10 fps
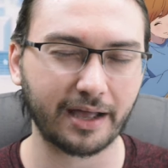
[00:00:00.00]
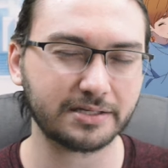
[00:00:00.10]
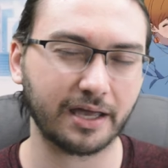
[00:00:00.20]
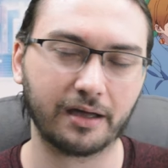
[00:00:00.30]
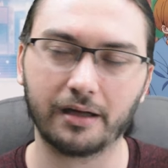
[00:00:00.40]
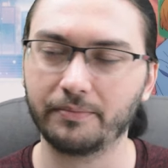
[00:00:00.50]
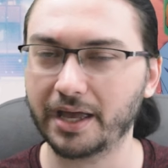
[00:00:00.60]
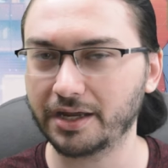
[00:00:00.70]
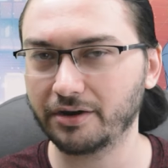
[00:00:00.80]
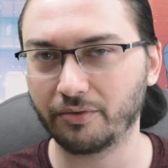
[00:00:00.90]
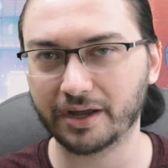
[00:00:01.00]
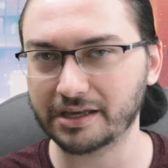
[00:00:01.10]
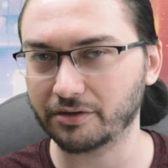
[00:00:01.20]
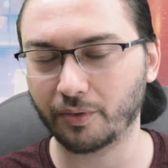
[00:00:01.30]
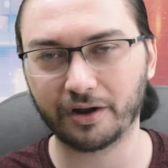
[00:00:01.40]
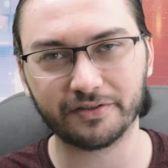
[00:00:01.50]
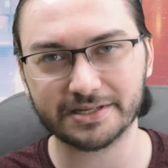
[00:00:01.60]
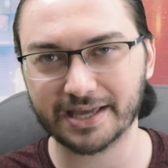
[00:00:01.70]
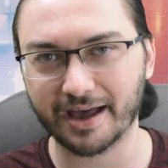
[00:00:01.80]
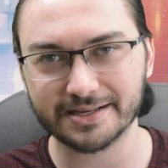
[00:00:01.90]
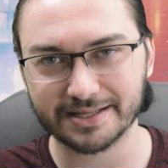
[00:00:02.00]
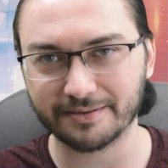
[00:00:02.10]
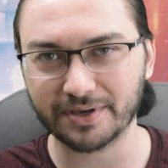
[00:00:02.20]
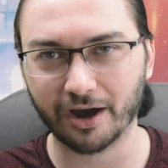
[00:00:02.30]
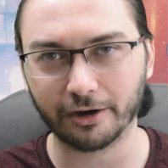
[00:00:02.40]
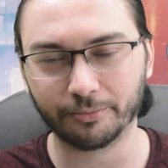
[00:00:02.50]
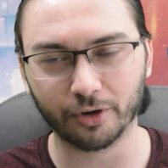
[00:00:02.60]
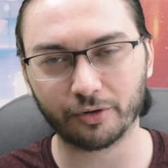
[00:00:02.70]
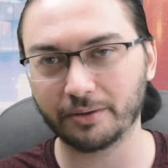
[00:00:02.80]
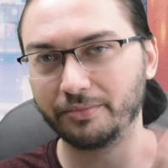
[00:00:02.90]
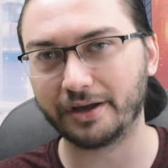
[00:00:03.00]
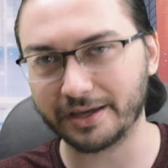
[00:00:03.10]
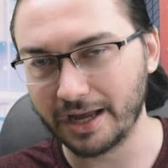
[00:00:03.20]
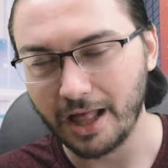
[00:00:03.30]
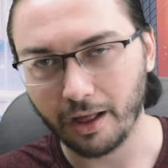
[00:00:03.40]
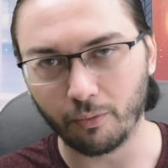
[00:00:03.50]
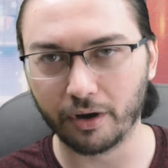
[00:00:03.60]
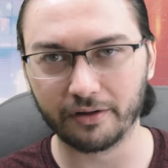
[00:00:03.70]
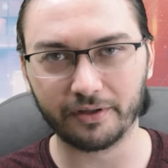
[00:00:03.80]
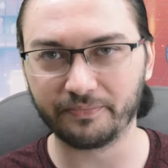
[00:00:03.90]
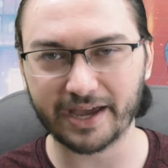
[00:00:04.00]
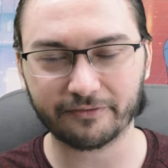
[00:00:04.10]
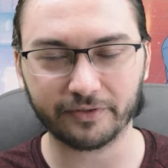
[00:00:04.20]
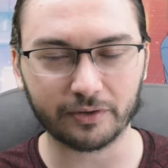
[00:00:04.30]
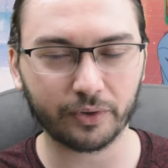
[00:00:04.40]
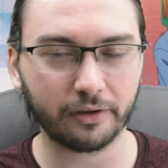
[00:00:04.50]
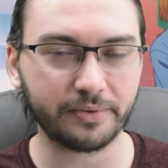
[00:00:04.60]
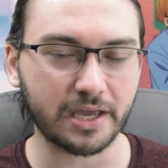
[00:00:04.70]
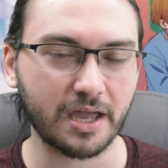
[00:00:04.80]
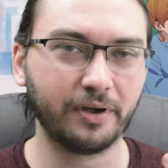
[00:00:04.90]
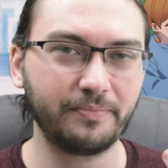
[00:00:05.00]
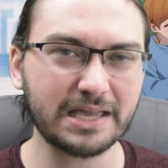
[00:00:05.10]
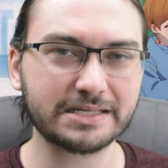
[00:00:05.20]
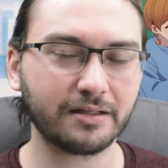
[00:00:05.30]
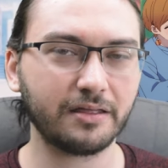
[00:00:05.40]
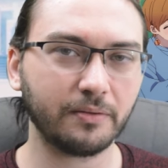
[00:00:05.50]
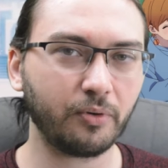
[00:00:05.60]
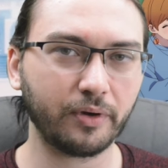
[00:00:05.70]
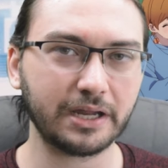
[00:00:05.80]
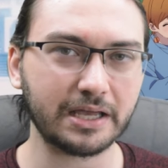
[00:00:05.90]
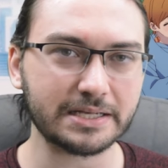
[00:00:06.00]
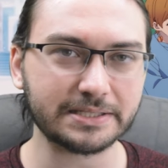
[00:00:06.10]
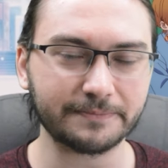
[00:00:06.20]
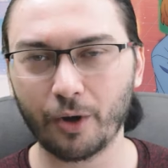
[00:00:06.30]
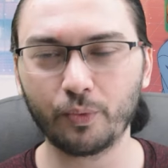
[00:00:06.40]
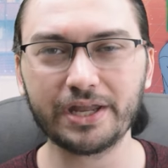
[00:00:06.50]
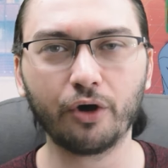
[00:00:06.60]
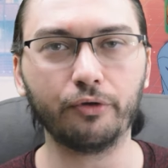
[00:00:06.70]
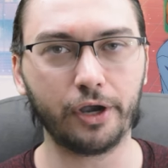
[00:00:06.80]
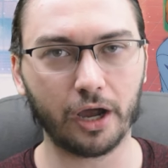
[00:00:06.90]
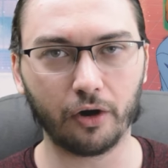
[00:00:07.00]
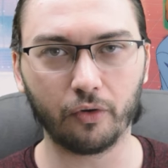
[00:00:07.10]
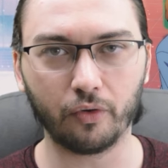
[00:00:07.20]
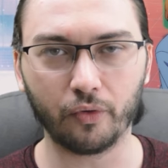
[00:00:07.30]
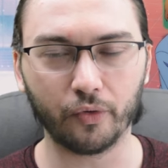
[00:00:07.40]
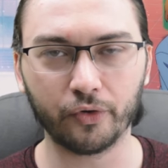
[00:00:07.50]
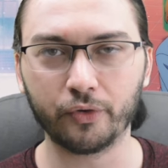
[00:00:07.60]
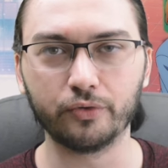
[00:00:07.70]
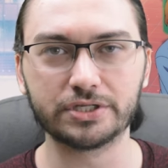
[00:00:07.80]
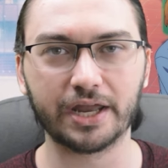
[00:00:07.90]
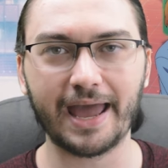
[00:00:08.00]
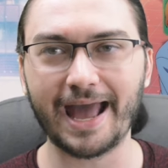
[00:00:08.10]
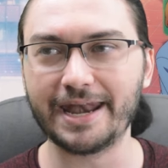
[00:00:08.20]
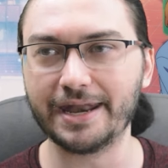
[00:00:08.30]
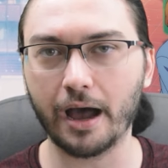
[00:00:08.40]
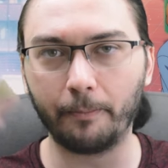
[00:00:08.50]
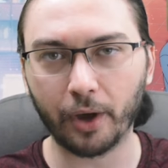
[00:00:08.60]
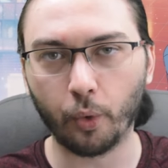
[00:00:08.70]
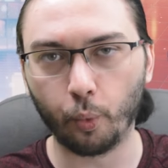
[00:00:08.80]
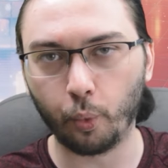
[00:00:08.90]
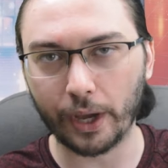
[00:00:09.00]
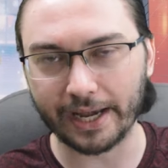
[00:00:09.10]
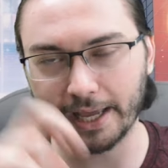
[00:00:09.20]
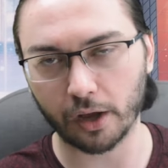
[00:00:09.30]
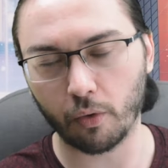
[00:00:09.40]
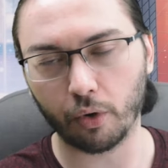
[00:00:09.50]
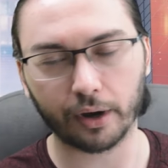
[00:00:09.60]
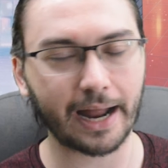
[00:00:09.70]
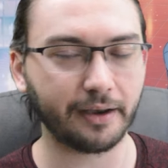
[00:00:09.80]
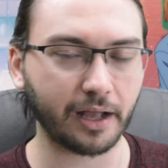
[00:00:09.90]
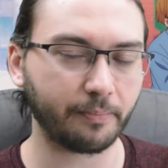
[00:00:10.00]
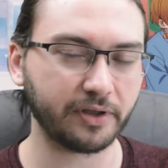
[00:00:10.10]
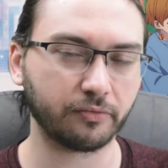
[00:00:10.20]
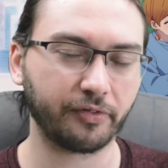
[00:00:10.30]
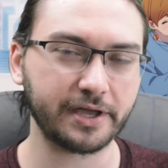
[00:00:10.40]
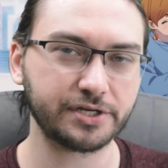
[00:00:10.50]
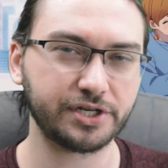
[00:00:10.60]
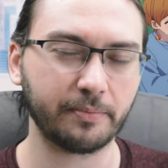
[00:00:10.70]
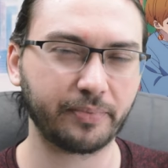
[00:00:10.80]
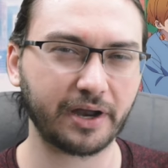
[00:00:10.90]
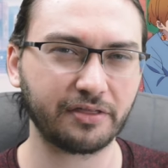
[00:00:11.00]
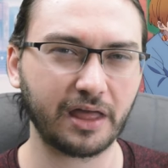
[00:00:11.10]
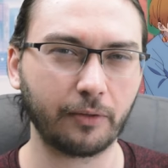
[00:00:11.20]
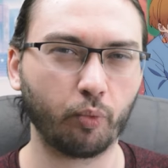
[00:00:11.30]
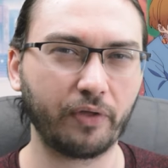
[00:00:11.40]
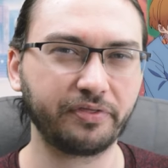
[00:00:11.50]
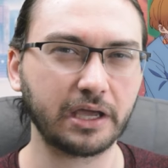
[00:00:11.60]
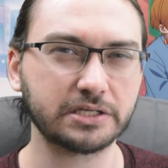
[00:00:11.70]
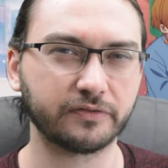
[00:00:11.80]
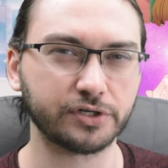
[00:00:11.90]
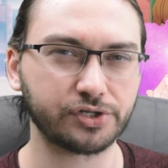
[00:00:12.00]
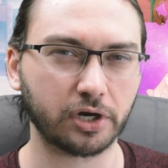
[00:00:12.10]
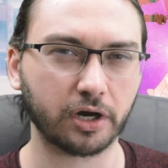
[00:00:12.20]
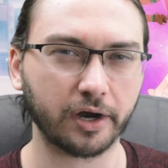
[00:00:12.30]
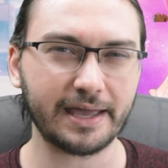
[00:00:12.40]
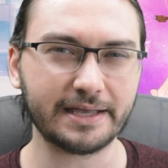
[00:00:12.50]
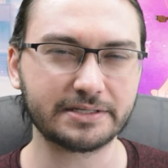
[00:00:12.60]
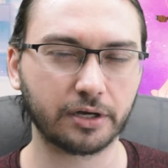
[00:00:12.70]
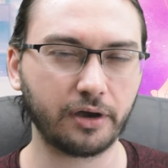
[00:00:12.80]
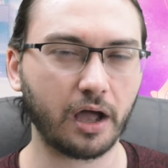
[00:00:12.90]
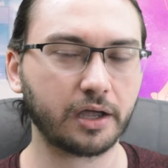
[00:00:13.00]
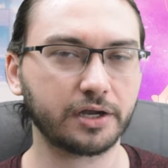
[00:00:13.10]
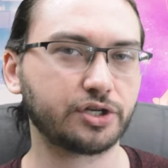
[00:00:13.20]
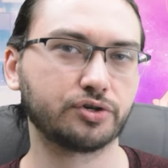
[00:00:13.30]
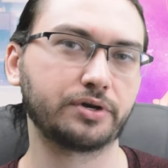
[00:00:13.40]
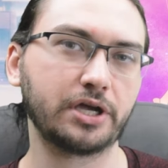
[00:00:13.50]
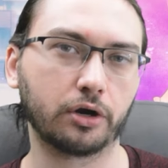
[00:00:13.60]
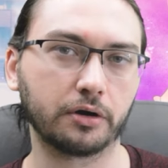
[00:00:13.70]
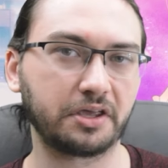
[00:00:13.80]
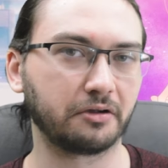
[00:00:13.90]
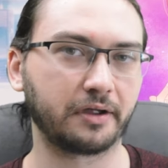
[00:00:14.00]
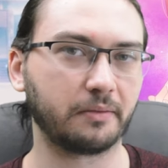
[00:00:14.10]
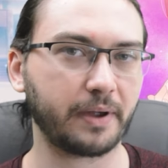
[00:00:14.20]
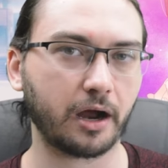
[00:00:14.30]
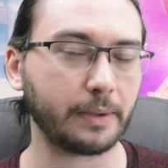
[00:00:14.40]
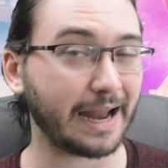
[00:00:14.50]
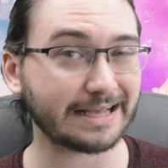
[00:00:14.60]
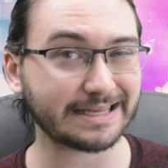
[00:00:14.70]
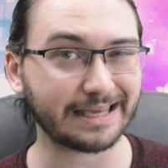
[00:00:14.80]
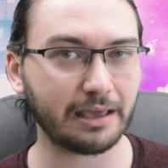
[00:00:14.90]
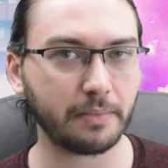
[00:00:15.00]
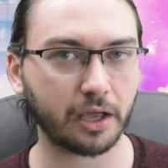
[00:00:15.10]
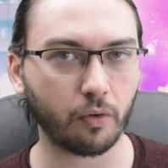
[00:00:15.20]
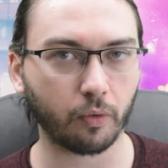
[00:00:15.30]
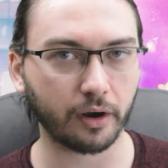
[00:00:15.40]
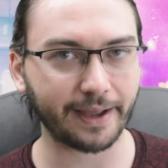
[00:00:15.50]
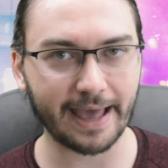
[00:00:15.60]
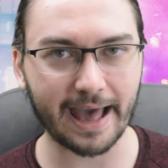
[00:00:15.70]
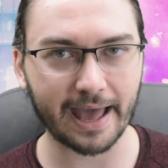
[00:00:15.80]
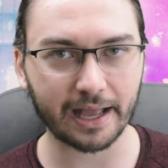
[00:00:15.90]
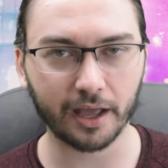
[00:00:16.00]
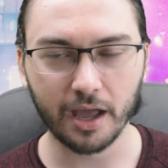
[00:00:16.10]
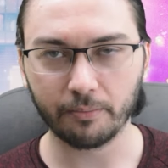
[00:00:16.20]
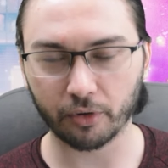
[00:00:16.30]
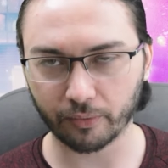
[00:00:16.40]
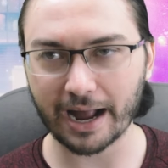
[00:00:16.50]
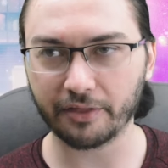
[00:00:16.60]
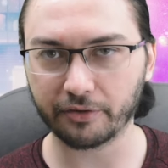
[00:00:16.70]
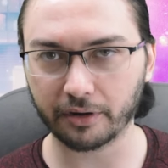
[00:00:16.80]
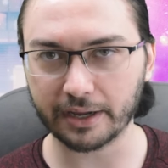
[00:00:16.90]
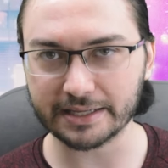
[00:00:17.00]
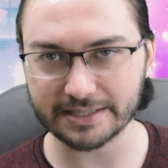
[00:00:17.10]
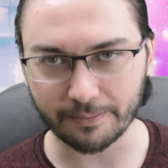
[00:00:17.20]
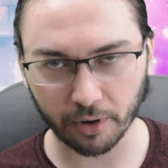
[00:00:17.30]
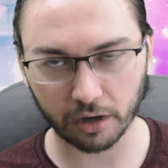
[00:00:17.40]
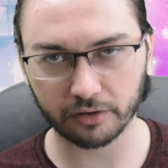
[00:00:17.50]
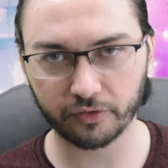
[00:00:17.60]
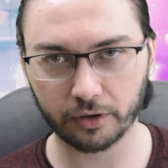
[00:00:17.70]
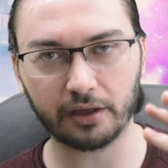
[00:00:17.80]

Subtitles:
It's like, oh man, you don't want either one of these guys to be heartbroken, but one of them definitely will be. But basically the point is, we don't know who's gonna end up winning or ending up in a relationship. But I think one thing's for sure is they're not gonna treat her hearing impairment as a gimmick or a gag, but rather it's a part of her.